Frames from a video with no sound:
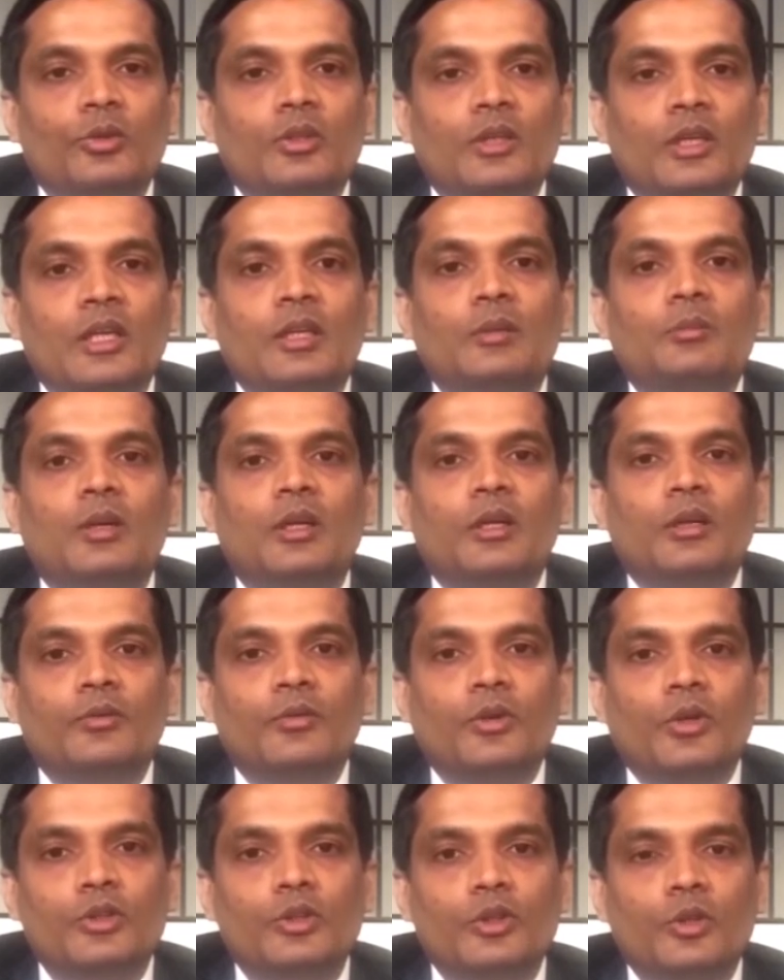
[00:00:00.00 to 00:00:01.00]
Priyanka,
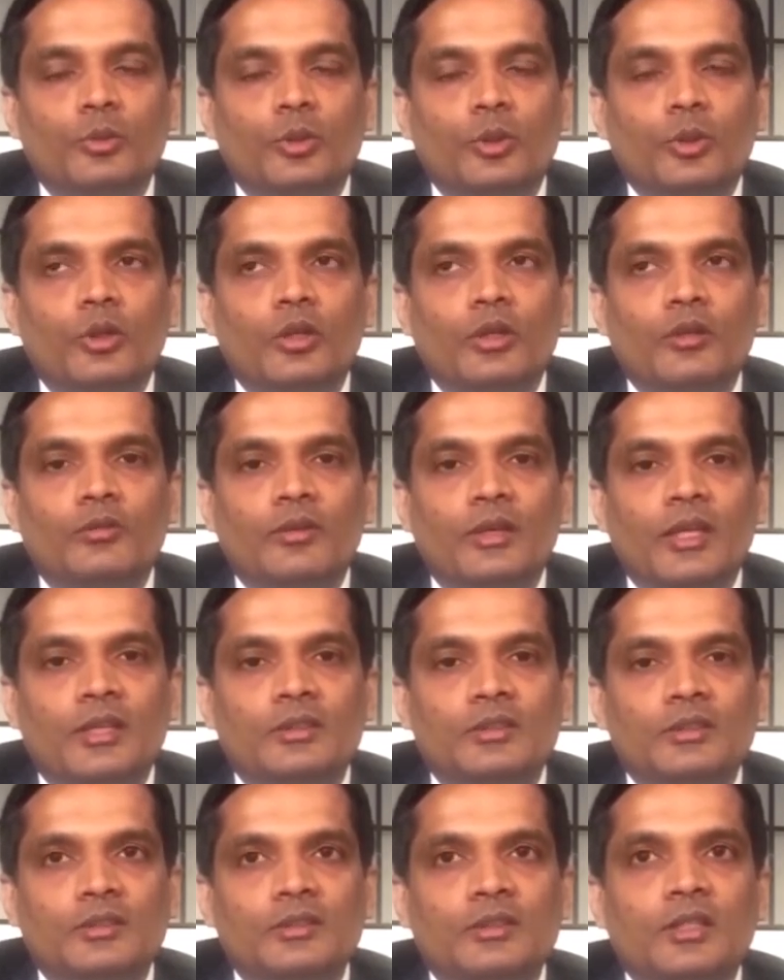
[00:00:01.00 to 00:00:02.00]
the bed
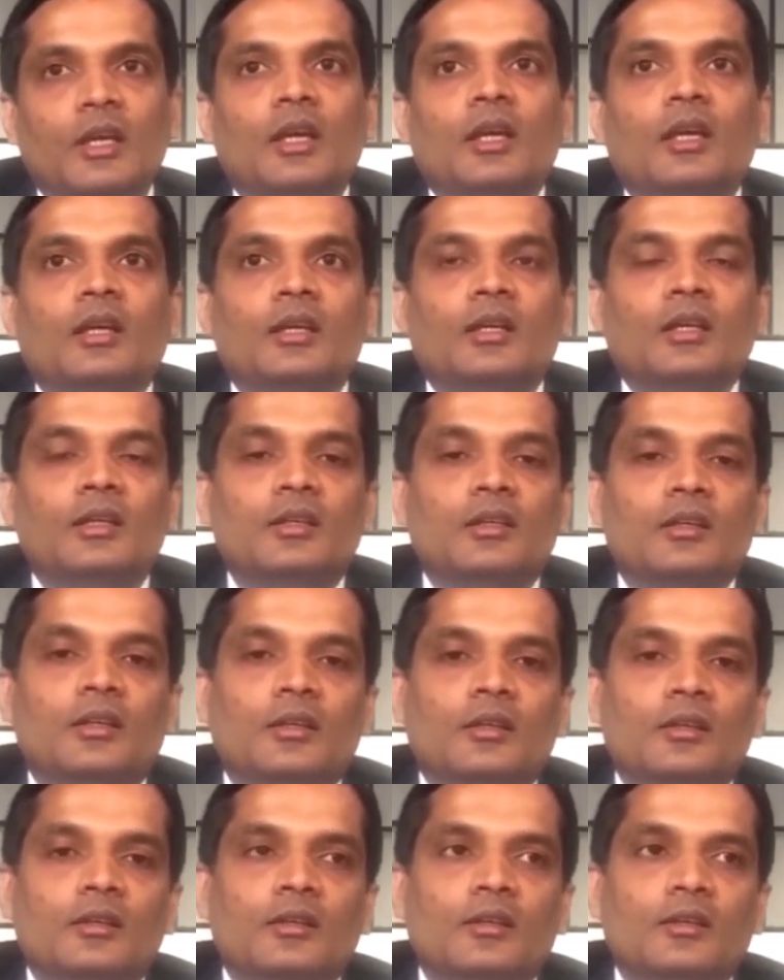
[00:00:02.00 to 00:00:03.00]
rest for a
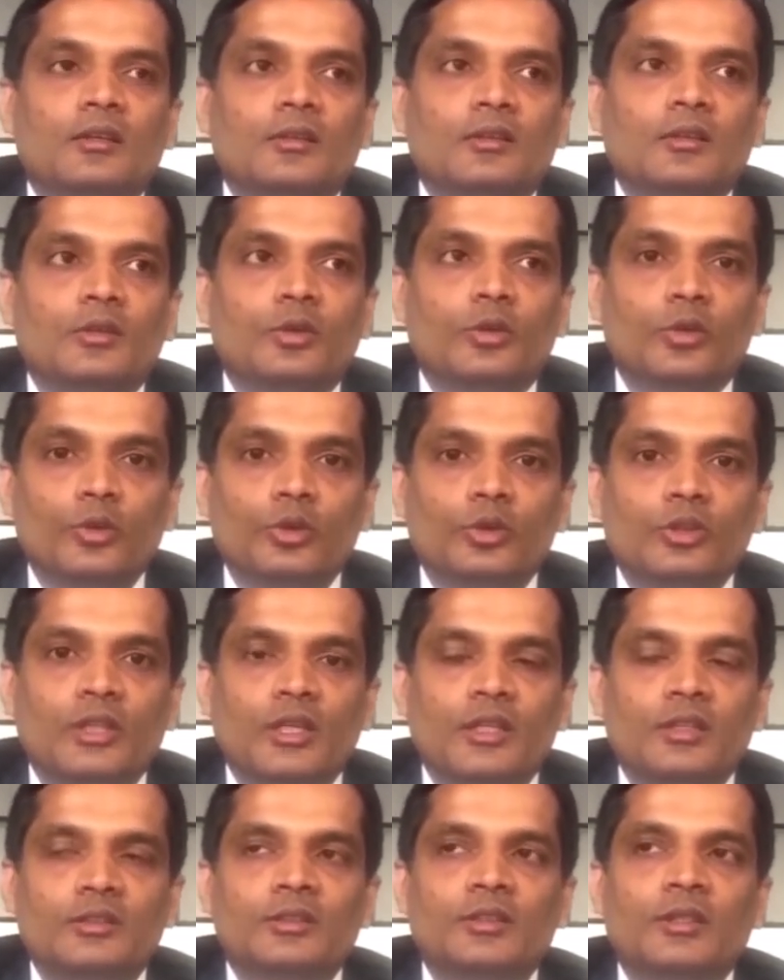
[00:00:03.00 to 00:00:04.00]
fractured
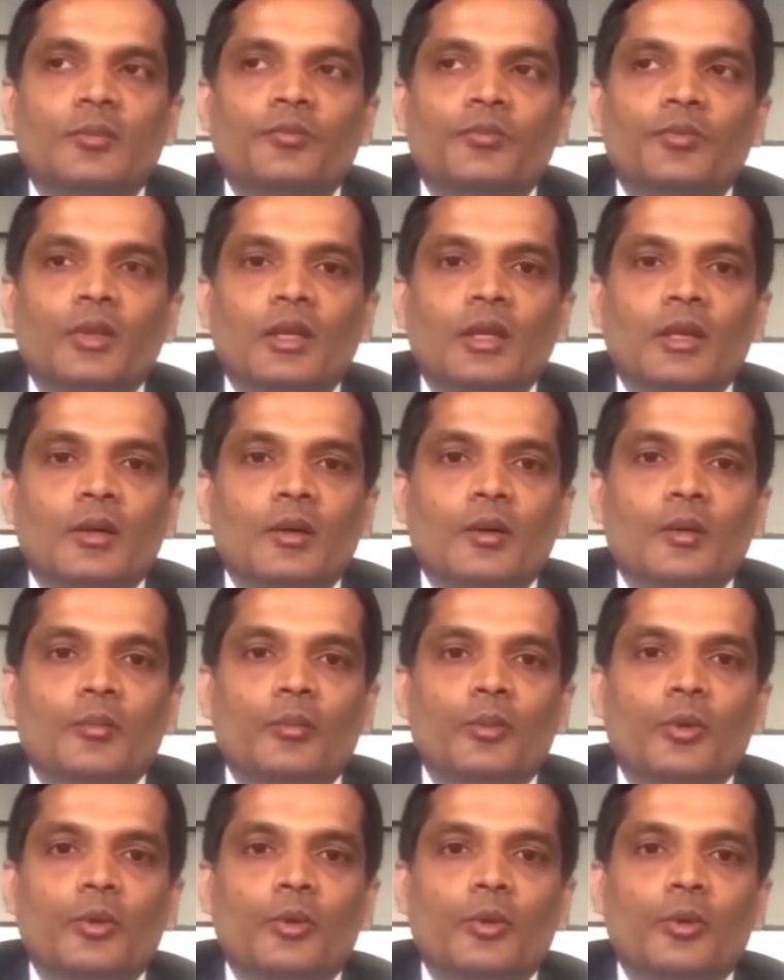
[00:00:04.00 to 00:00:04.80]
spine was